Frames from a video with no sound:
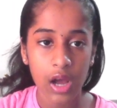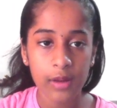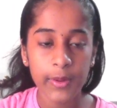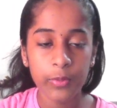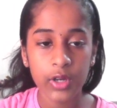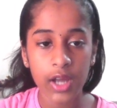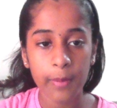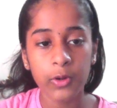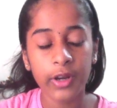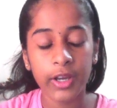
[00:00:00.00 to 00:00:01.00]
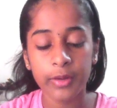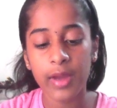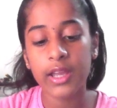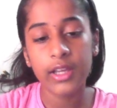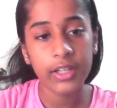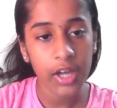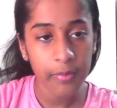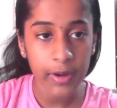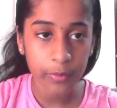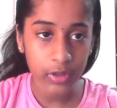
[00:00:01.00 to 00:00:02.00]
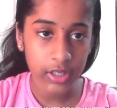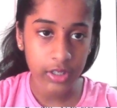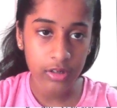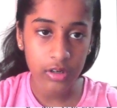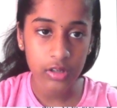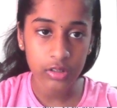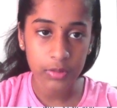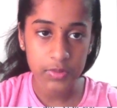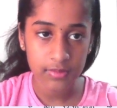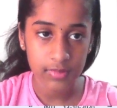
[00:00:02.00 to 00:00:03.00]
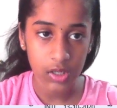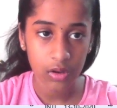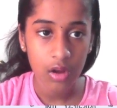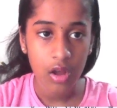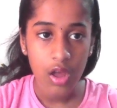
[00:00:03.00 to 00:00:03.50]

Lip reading: I'll be uploading it in my GitHub and putting it in the description below.